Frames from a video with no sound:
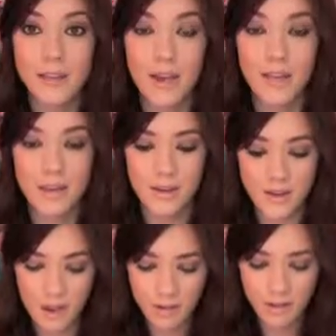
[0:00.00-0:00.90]
love it. And
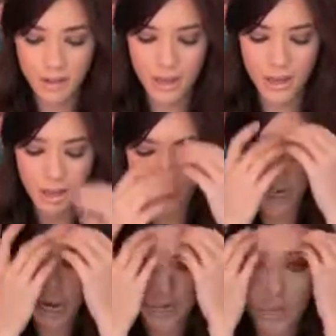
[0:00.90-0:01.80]
another thing that
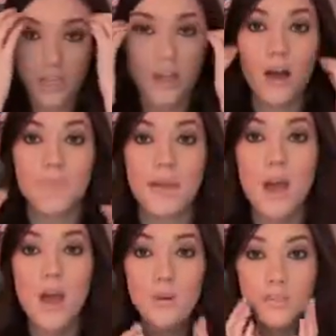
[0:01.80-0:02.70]
she actually taught me
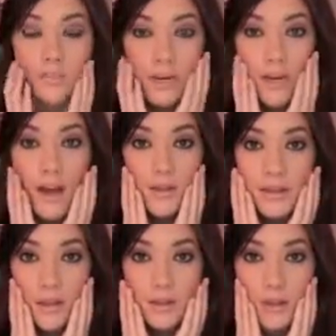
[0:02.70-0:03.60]
was to put it a
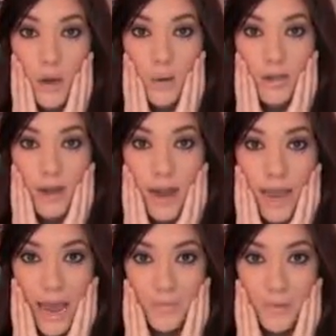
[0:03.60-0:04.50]
little lower than I
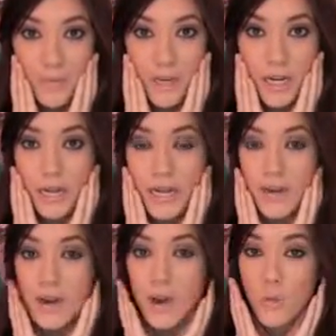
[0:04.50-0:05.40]
have been putting
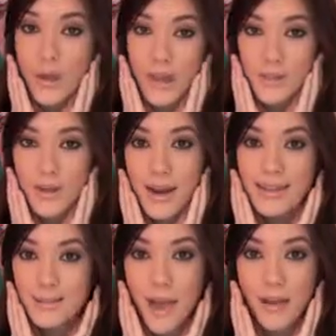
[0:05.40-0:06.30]
it. When I do it, I
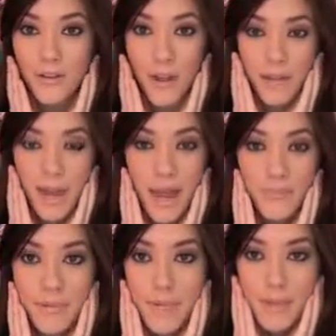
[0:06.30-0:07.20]
smile to find my
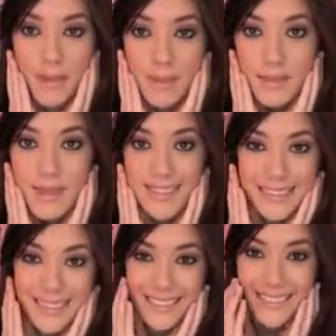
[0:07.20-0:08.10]
apples like this,
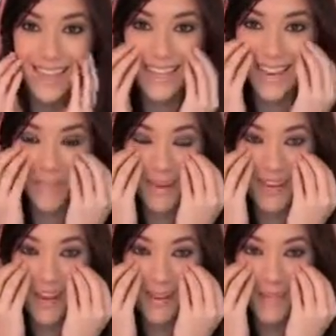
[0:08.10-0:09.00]
and then I put
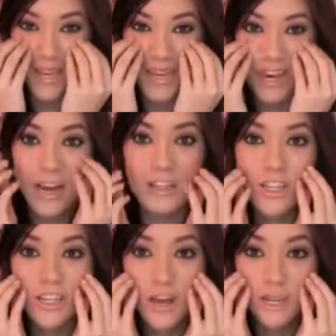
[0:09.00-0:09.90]
it up here, and
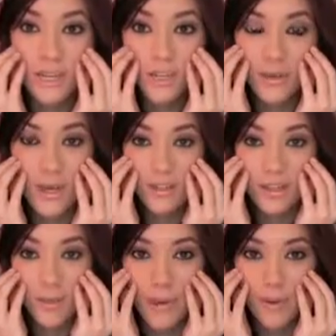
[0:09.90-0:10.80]
she taught me to do it a
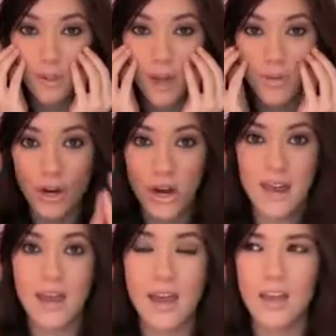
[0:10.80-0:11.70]
little bit lower,
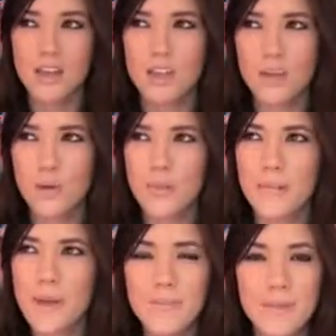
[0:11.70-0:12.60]
and she told
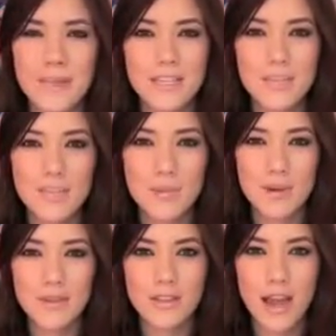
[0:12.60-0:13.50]
me maybe it makes your
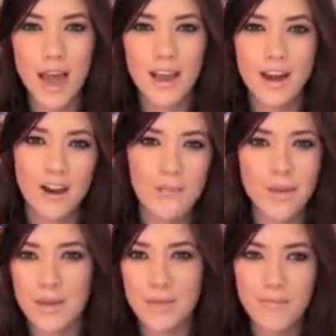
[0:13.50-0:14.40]
cheekbones look higher,
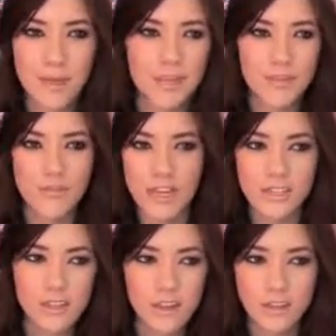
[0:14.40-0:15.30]
maybe it makes your
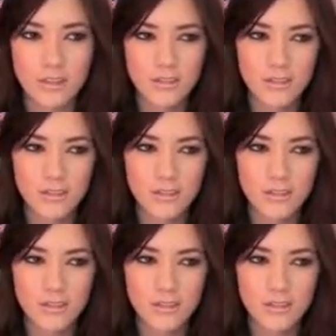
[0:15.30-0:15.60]
face look